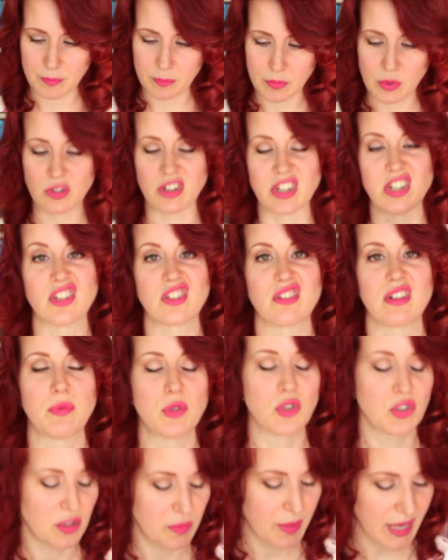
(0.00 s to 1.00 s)
Boring
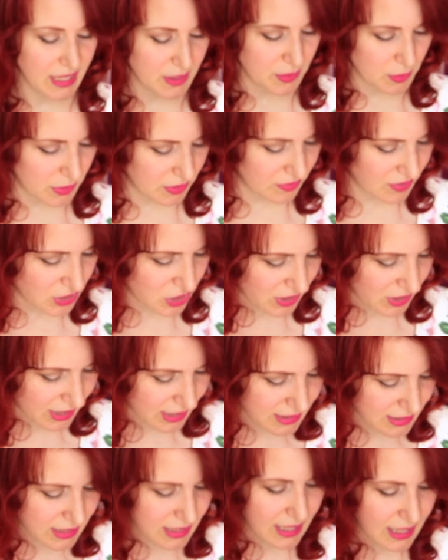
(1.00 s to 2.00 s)
description on the back, so I won't read you
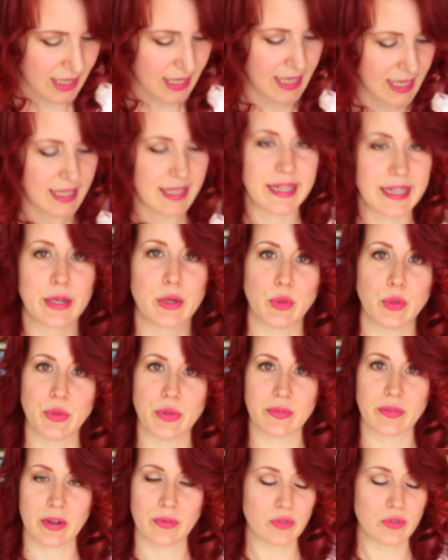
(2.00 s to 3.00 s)
that. I like all
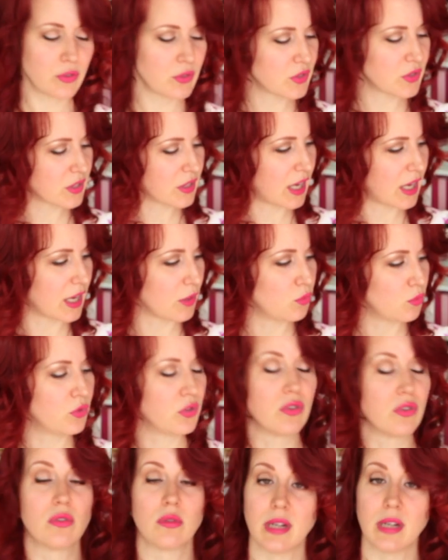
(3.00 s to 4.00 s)
the ruffles. I
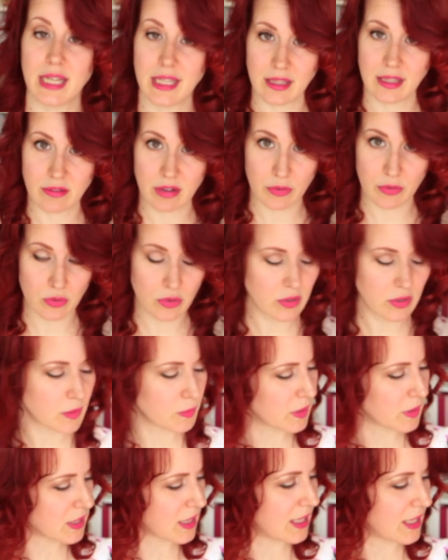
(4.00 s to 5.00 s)
wouldn't wear the ruffles,
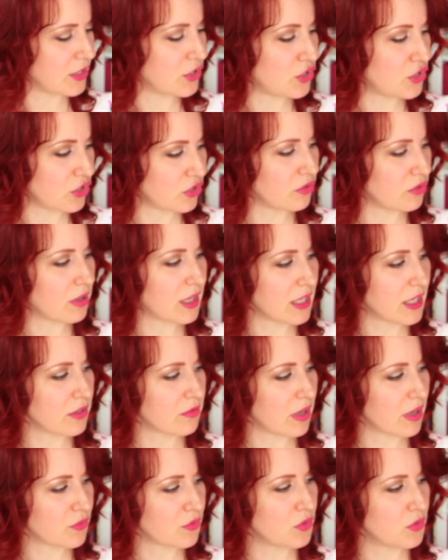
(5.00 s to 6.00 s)
but I do like the
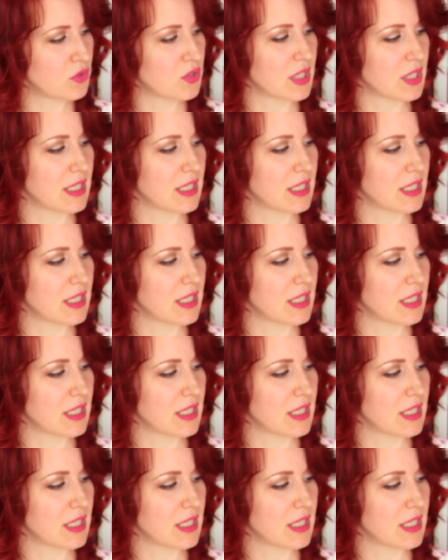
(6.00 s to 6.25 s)
ruffles.